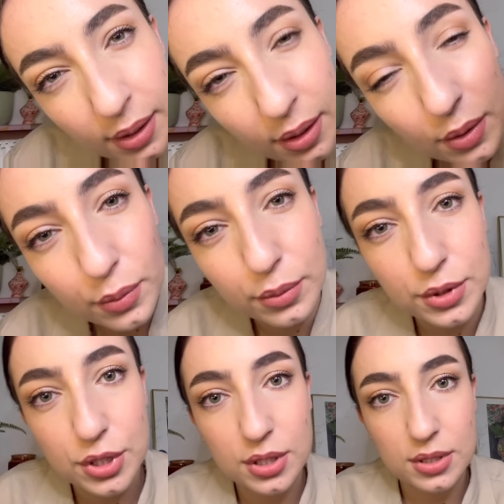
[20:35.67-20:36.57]

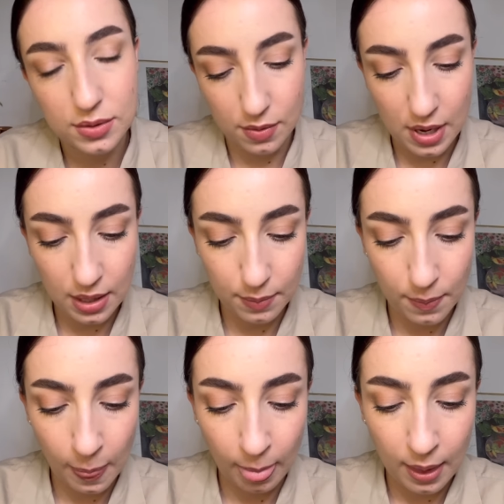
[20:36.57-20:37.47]
Gorgeous, all right?
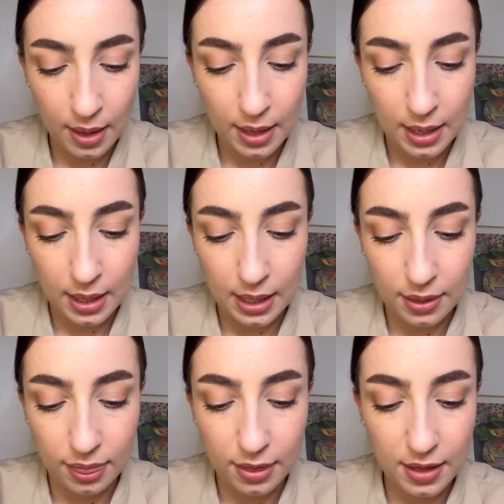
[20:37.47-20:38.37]

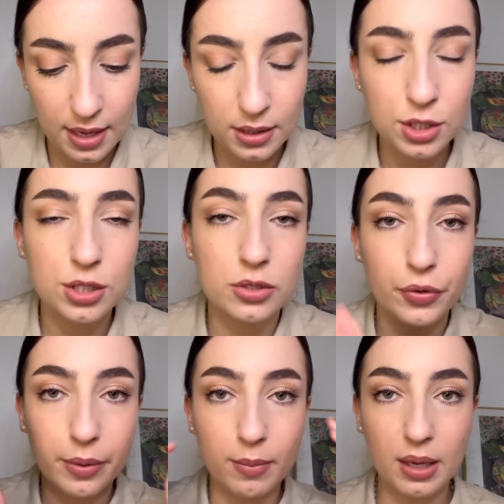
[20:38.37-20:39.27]
And then just look
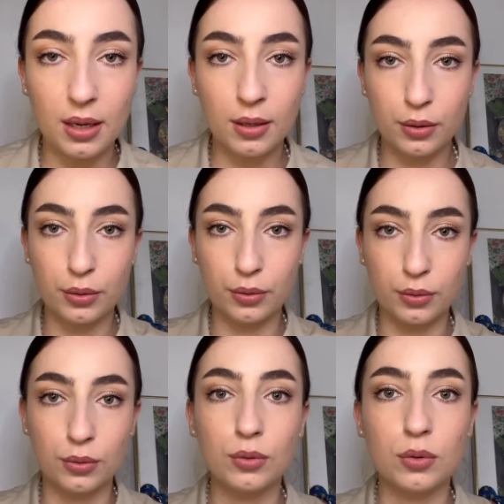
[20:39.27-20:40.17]
at me
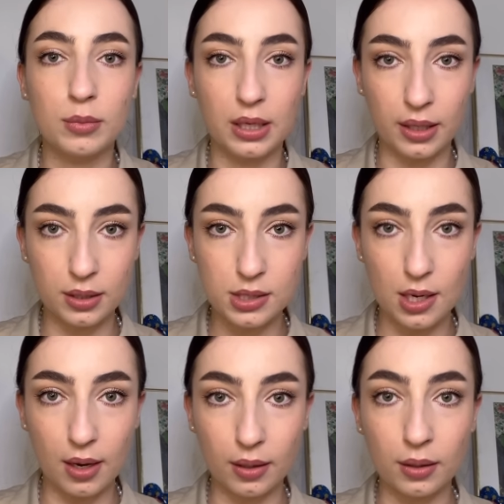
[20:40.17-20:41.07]
normally,
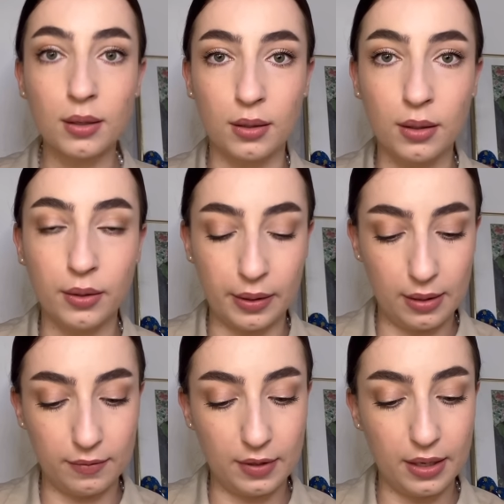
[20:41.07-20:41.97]
darling.
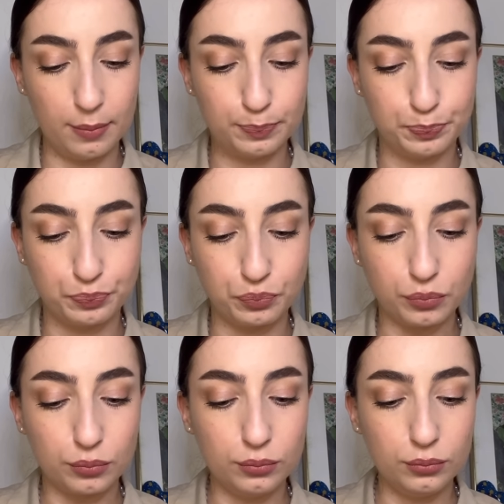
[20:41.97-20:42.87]
Lovely.
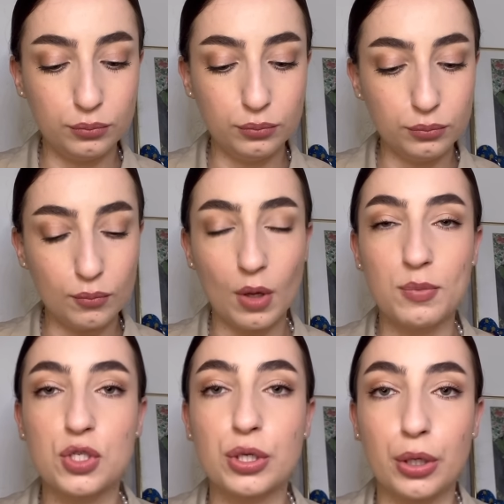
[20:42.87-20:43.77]
I'm
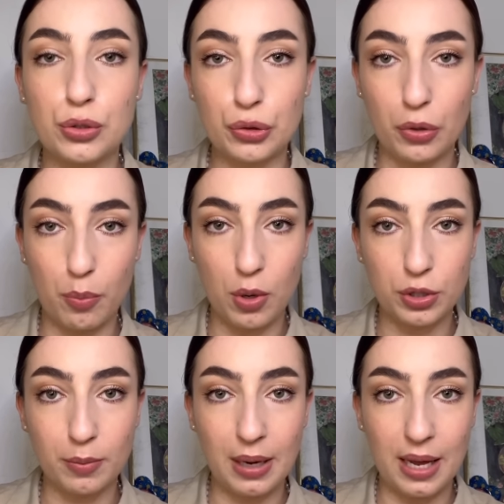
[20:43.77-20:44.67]
just going to do your
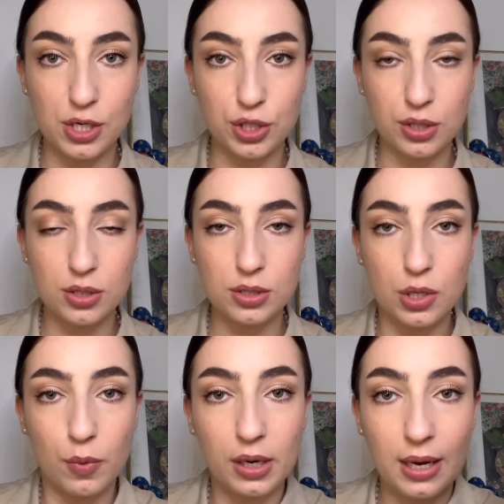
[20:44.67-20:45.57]
bottom lashes. So
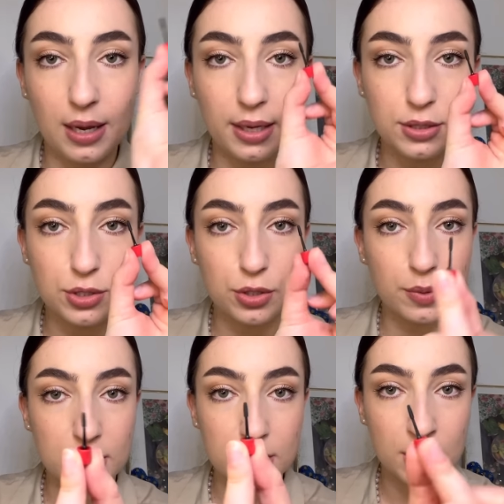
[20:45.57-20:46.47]
what I like to do
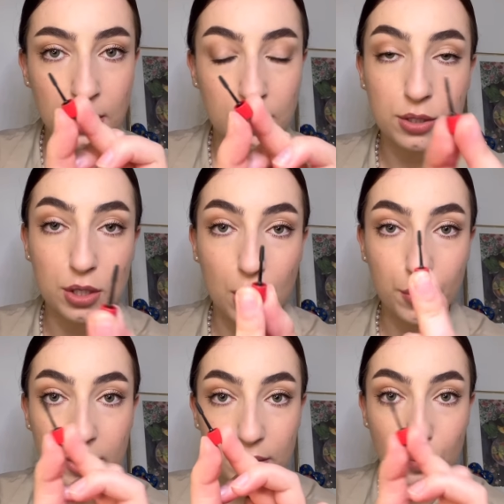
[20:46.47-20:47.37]
is to go
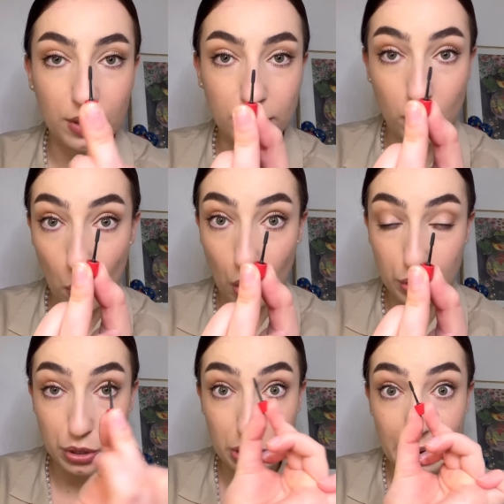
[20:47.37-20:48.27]
in with the
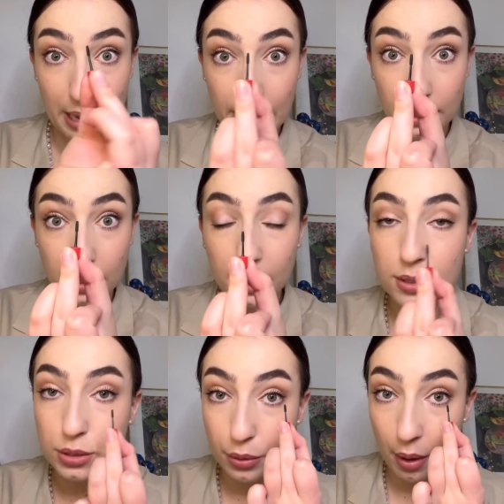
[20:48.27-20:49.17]
wand like
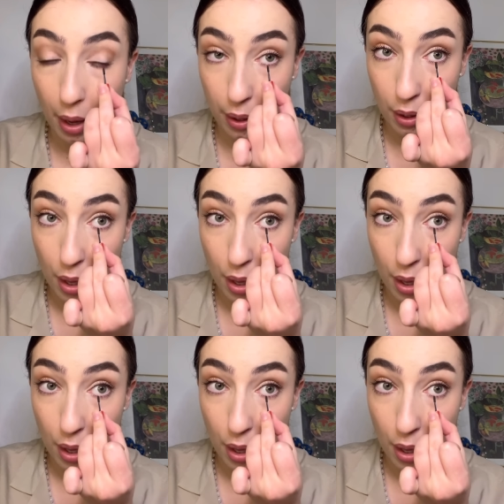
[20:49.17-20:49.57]
this, okay?